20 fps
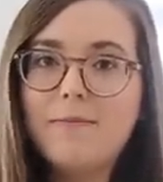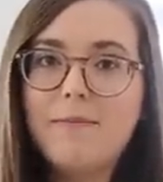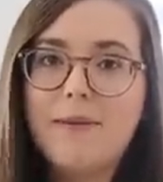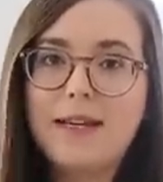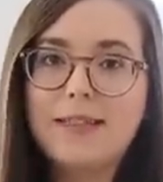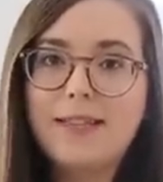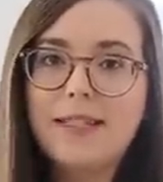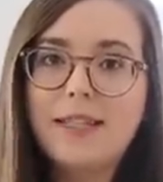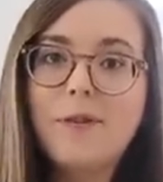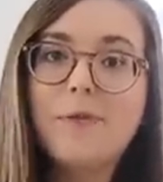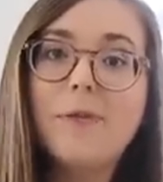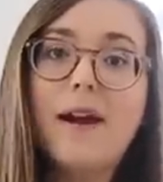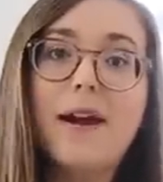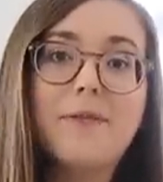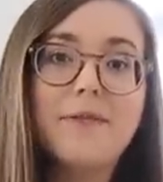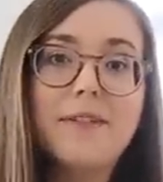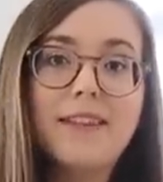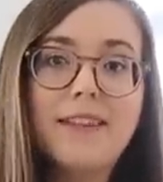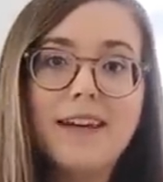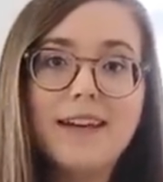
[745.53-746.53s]
messing
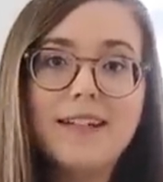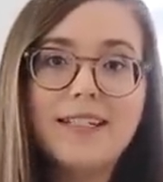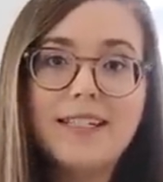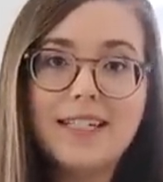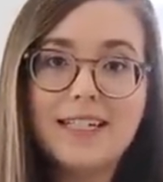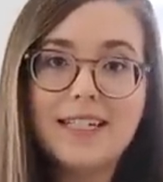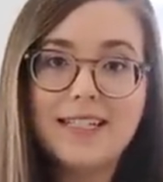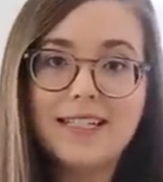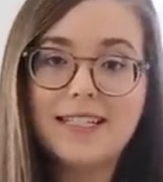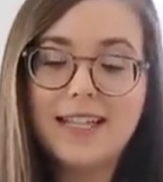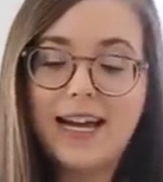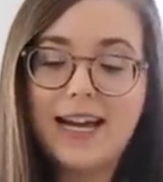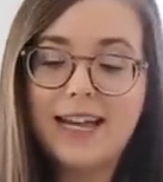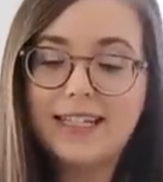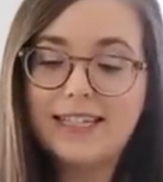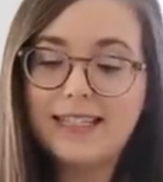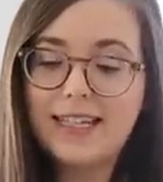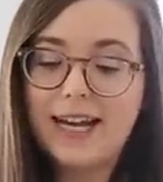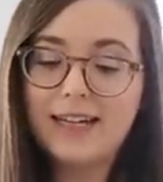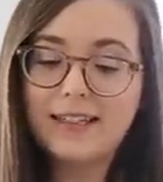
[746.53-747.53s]
around with it to decide
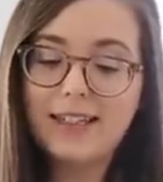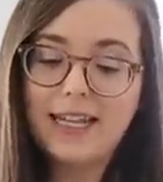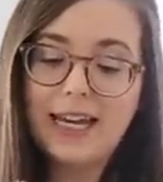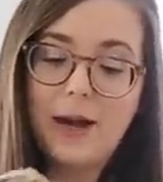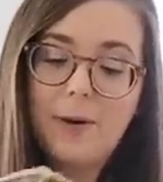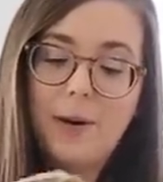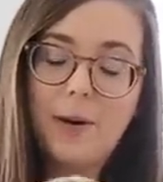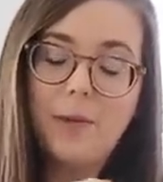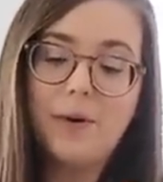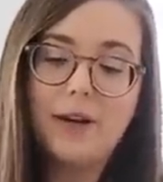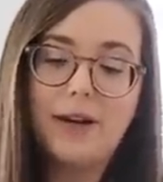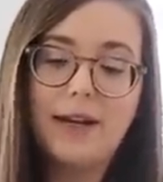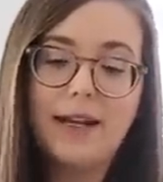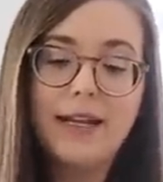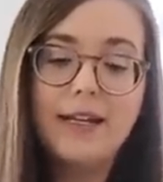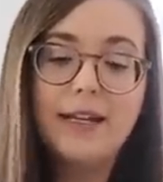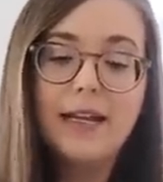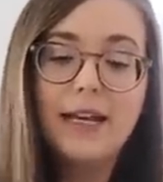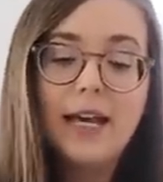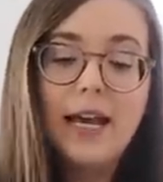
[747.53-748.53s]
exactly how I want
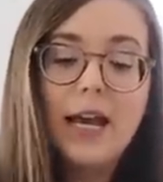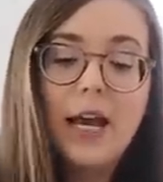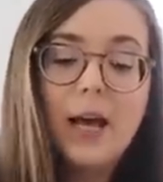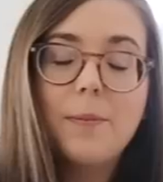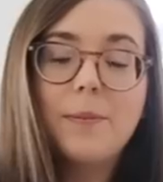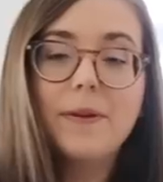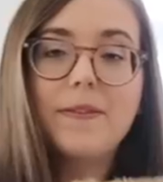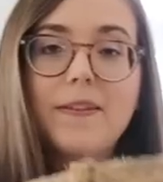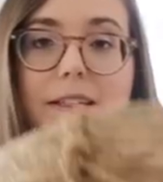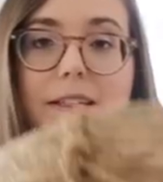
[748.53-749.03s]
it. But